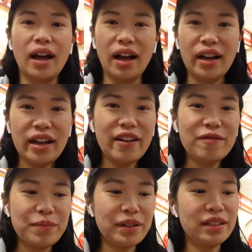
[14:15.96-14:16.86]
I
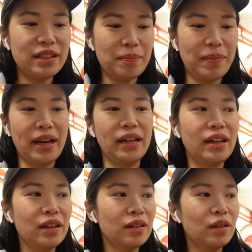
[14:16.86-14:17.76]
have been
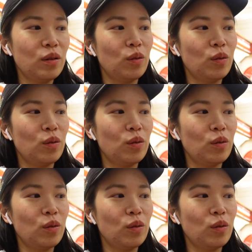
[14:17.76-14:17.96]
debating